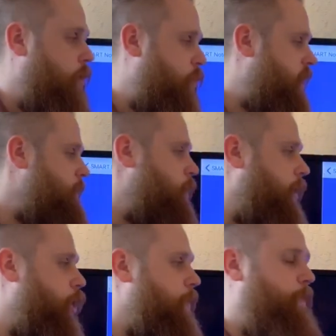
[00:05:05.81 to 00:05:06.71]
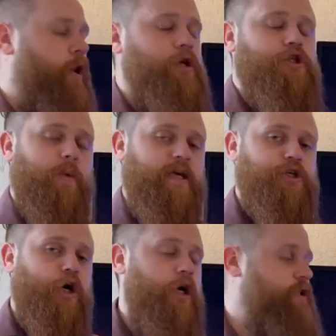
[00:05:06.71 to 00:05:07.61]
we're going to be going on a
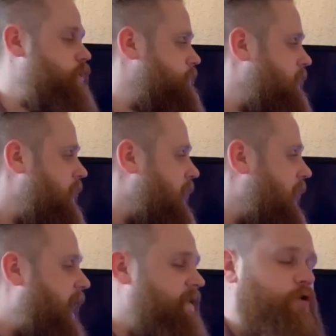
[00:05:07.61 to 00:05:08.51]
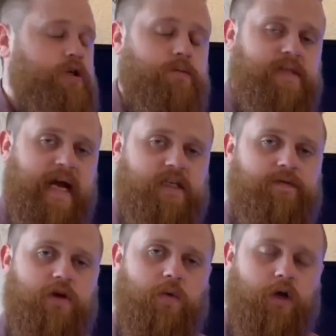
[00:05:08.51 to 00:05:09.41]
punctuation hunt. I've got some text
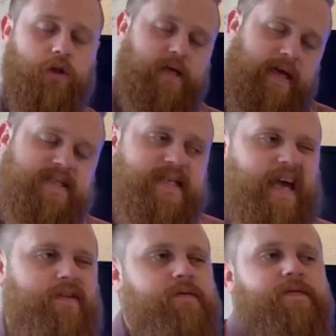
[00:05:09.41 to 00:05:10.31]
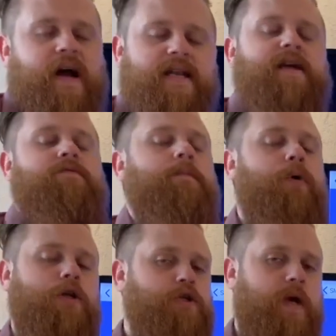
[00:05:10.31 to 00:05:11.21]
for you, I'm going to look at it together and find different
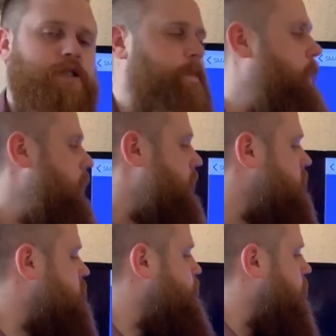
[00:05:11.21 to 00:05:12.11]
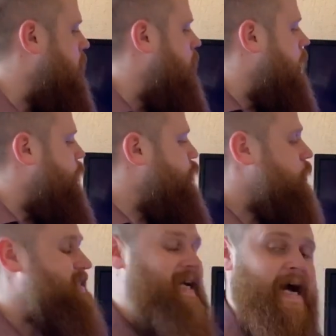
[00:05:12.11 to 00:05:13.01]
punctuation marks.
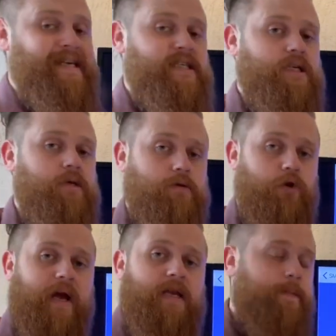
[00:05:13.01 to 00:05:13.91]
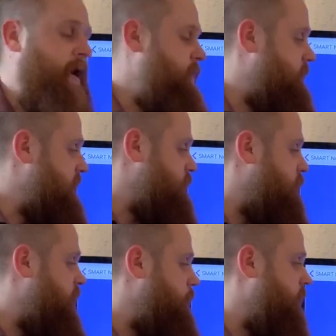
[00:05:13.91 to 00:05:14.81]
Your task, your independent task
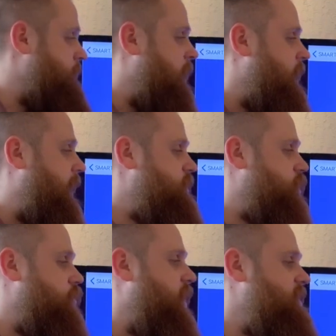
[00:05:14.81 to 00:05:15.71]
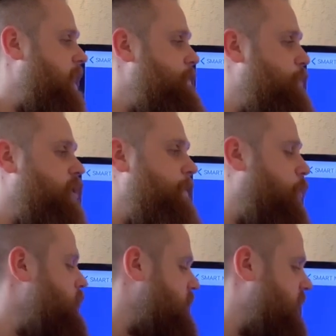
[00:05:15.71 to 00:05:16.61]
without me, is to create a bullet
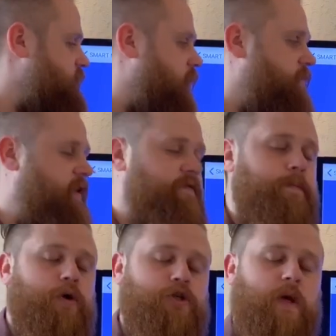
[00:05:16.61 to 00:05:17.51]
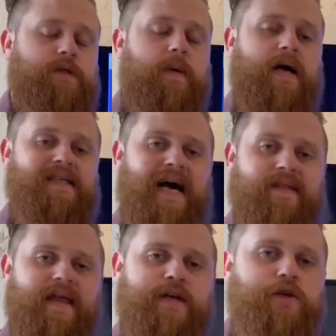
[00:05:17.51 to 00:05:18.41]
point list of different punctuation marks
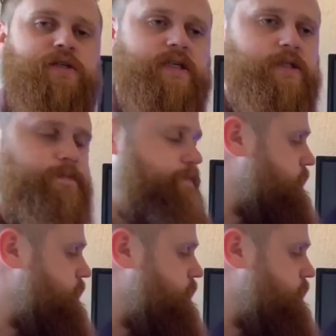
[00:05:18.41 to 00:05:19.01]
and their uses.